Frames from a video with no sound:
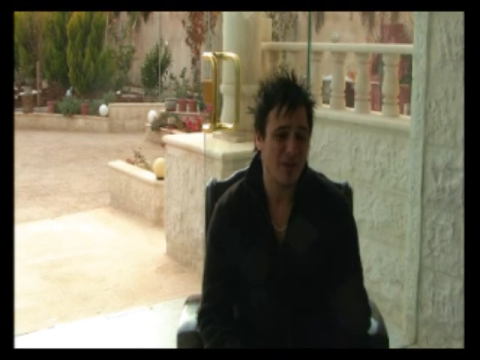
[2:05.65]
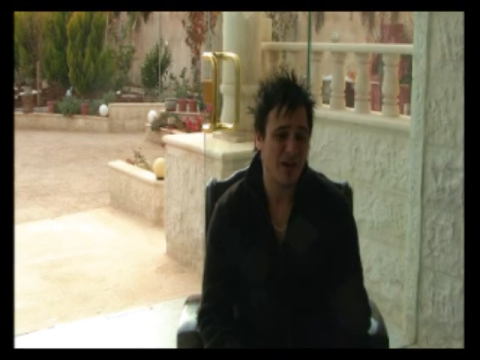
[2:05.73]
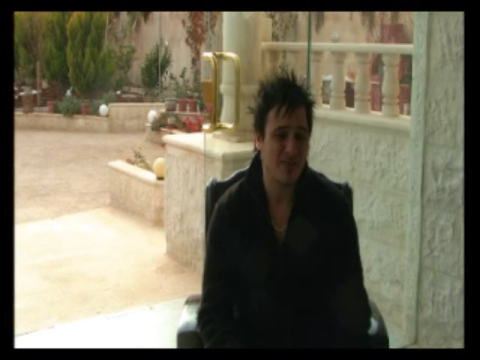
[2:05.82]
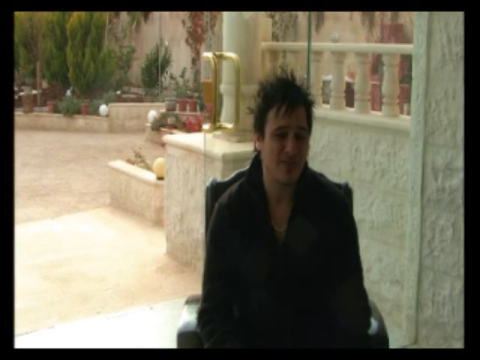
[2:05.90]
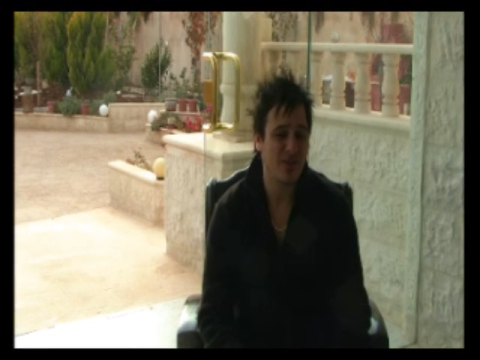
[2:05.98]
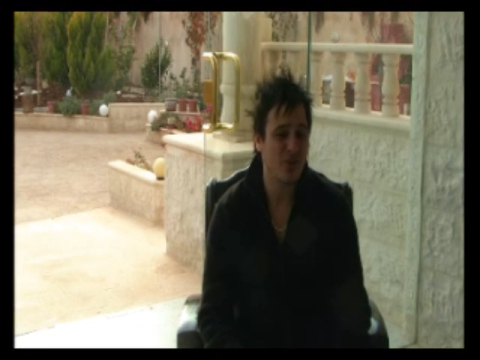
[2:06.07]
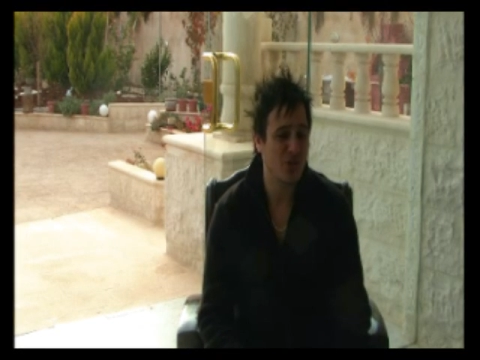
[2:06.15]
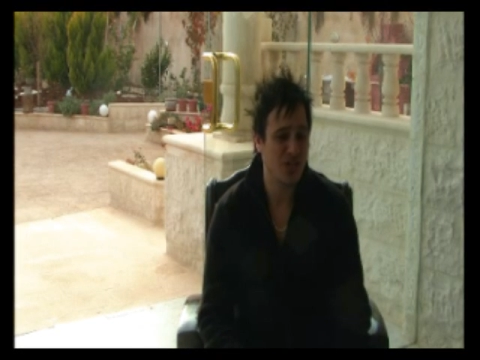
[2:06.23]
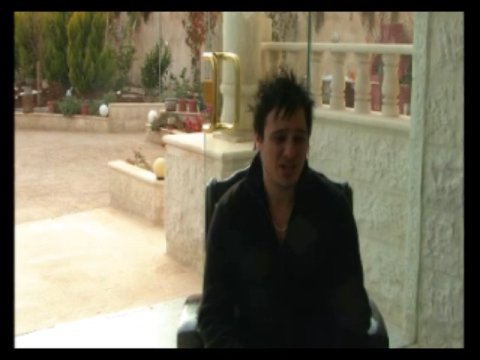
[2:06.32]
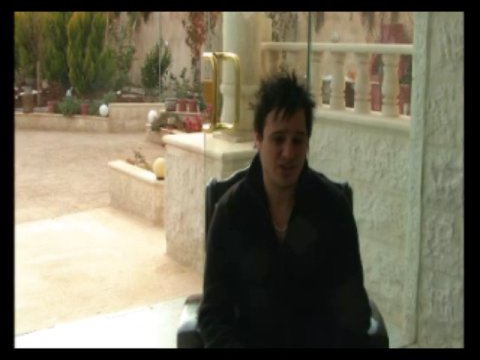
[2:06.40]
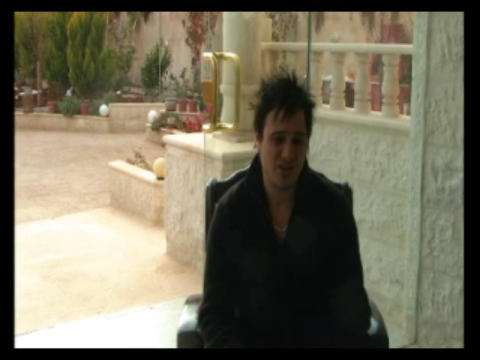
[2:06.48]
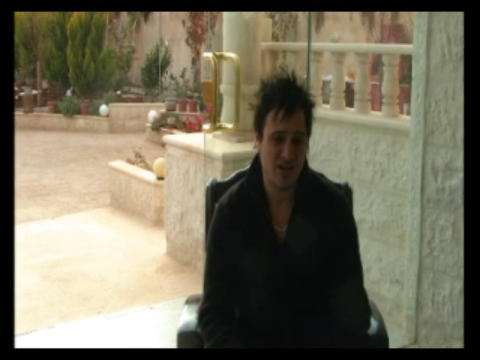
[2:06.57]
I figure we're
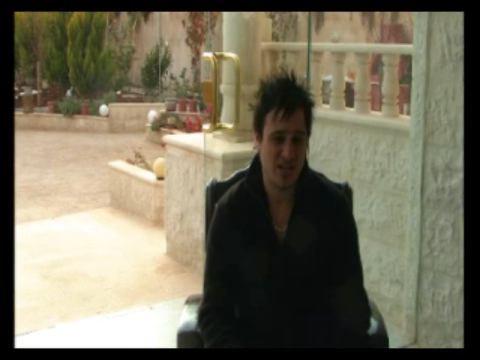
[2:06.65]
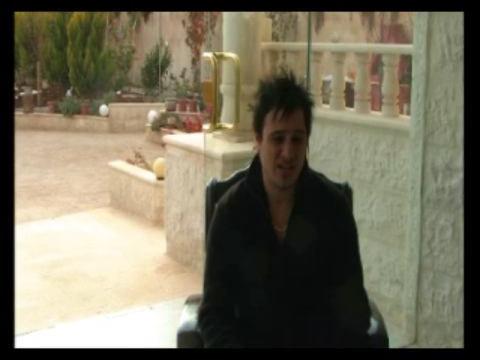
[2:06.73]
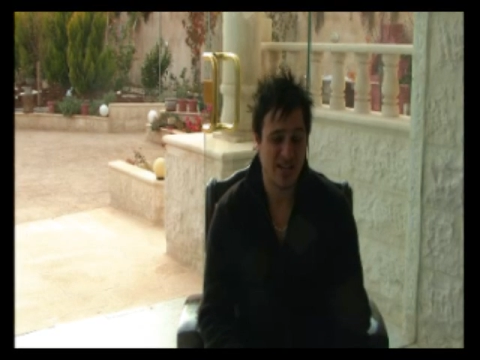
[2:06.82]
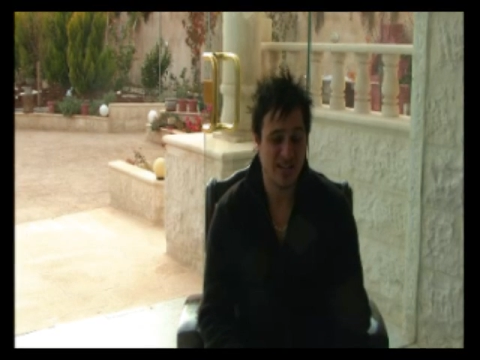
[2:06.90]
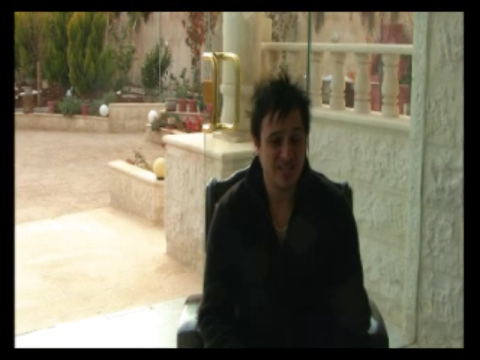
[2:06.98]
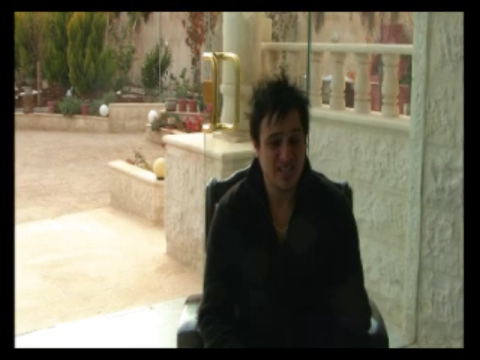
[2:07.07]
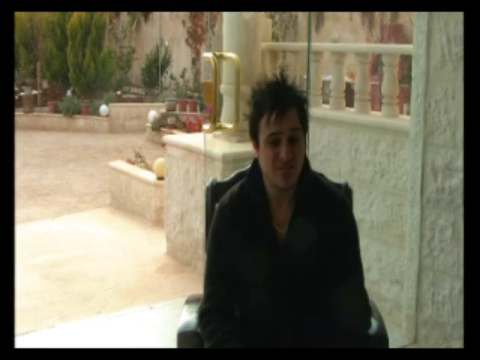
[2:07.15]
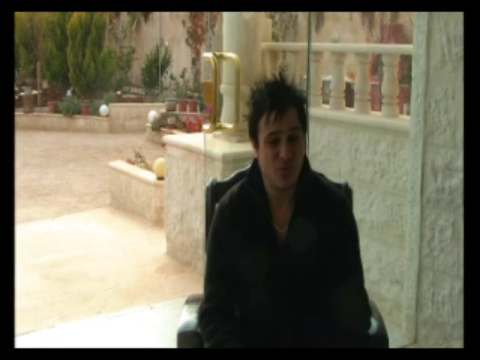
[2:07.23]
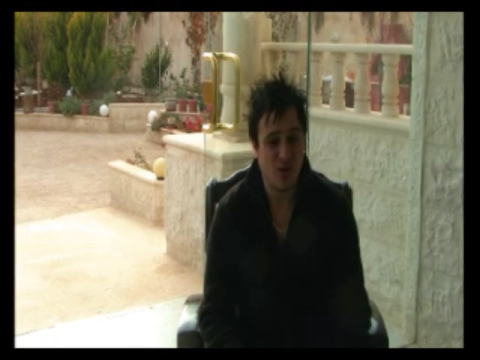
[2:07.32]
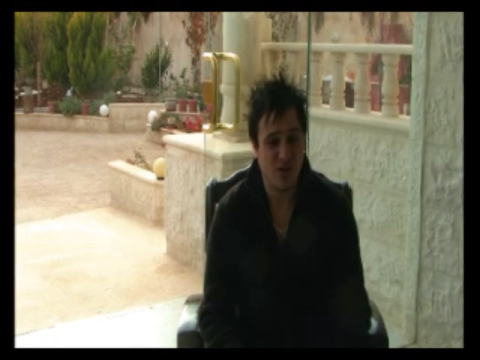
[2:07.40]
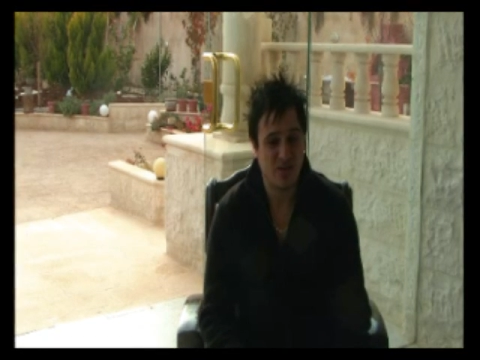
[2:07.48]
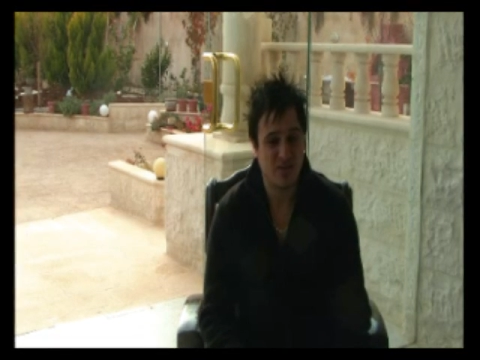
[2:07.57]
generating at least
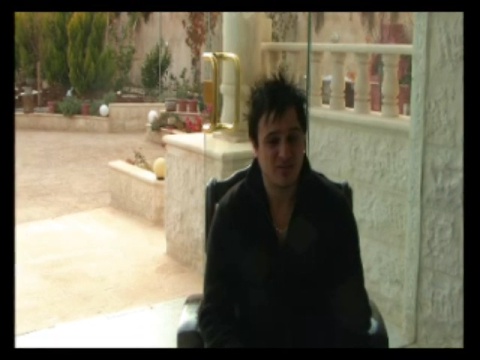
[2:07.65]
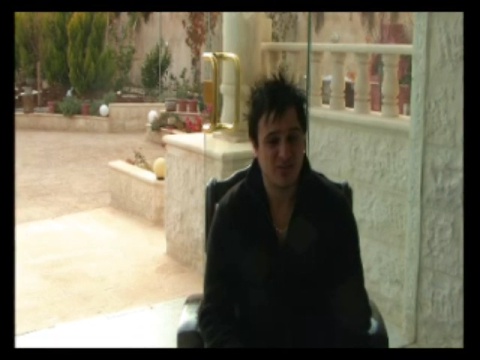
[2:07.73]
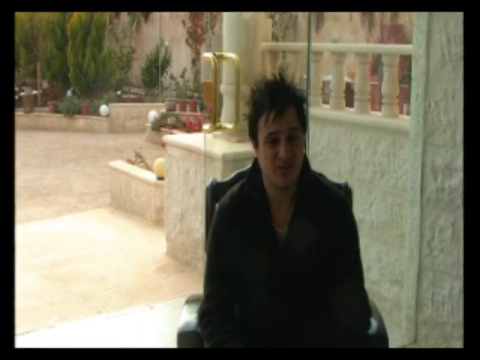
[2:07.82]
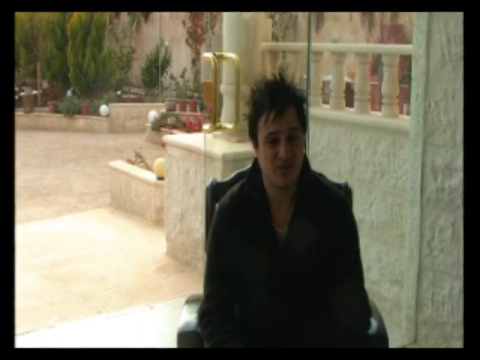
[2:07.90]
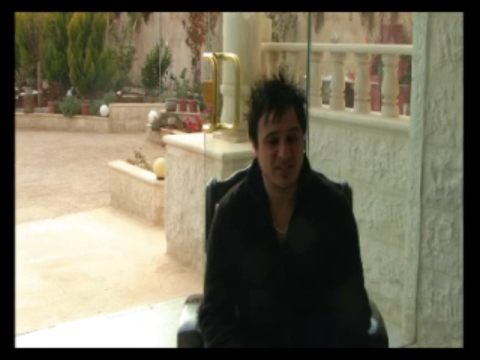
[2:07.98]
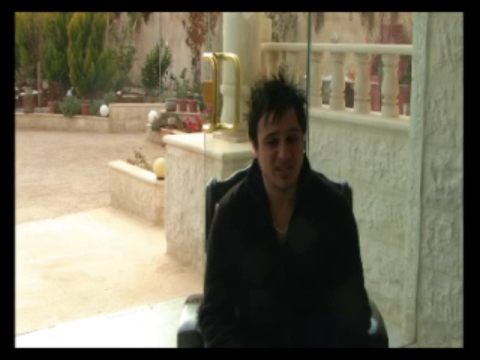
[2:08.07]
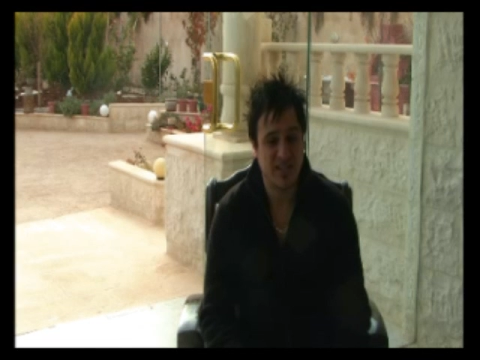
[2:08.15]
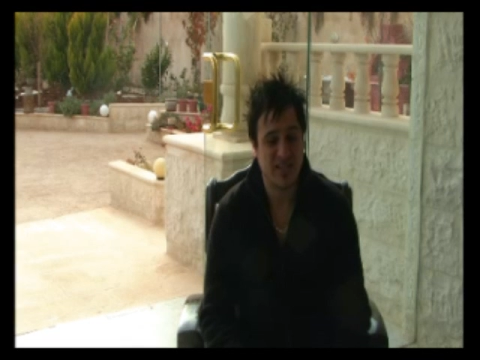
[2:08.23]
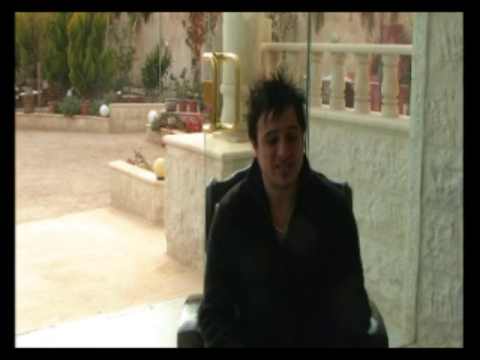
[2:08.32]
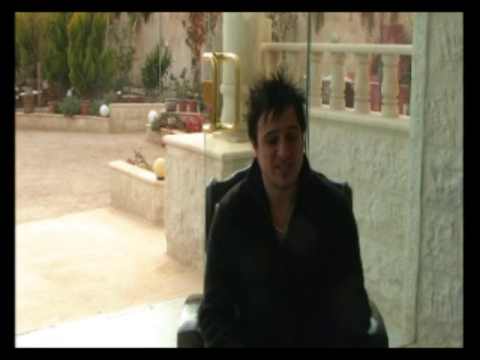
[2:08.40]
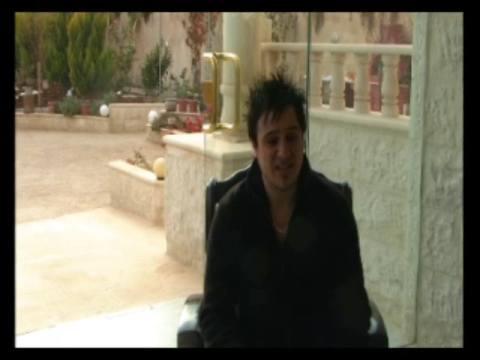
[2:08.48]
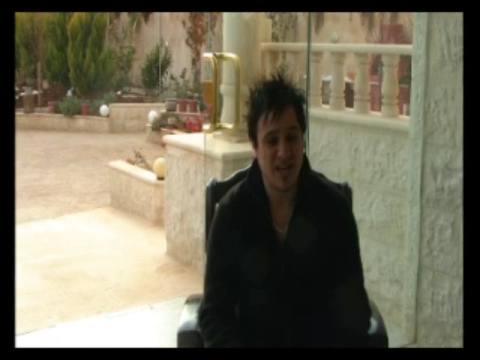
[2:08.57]
450
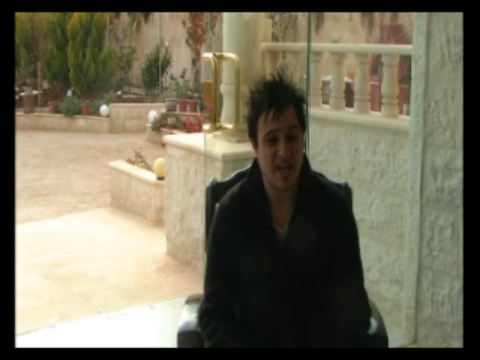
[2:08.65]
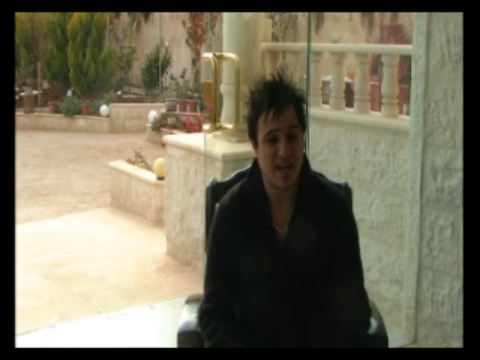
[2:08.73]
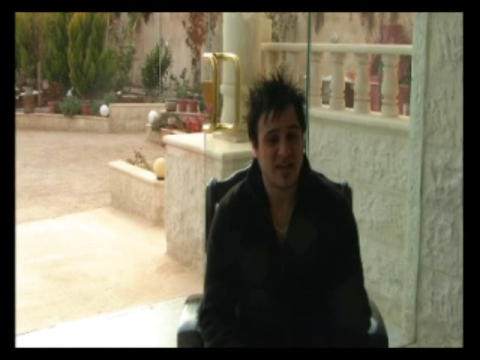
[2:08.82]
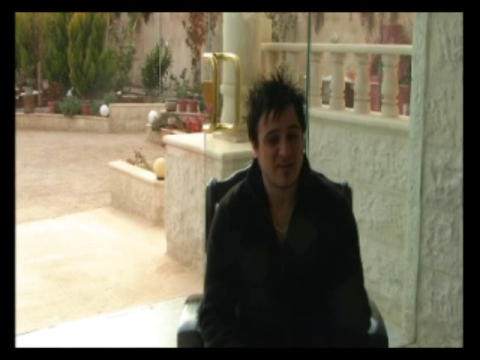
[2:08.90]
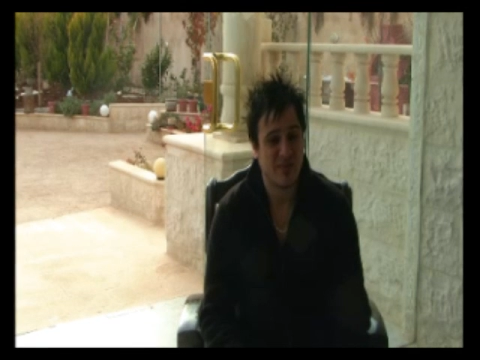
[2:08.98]
leads a day.